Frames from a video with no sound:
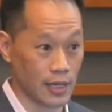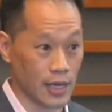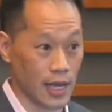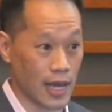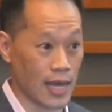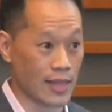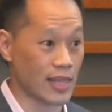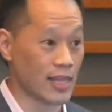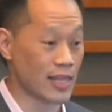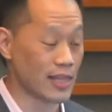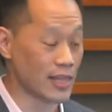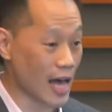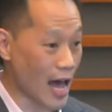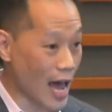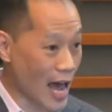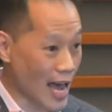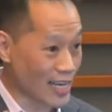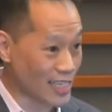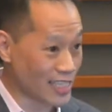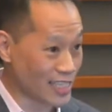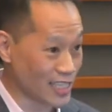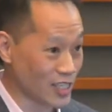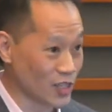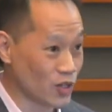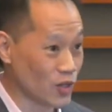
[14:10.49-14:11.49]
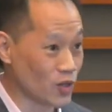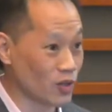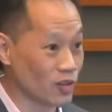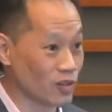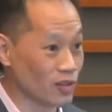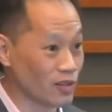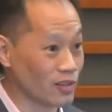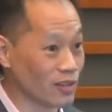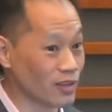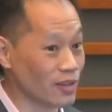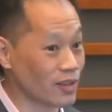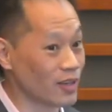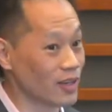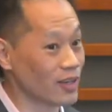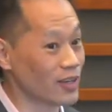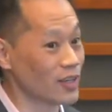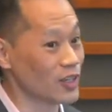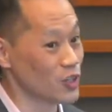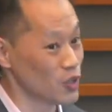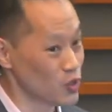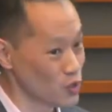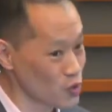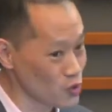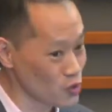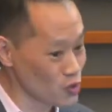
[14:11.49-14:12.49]
And then the ideal
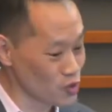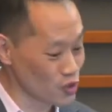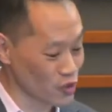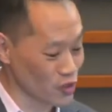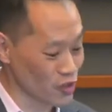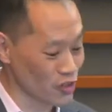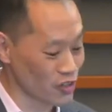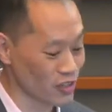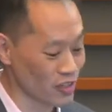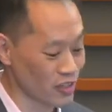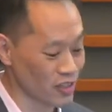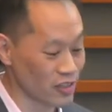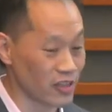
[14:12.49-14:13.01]
user,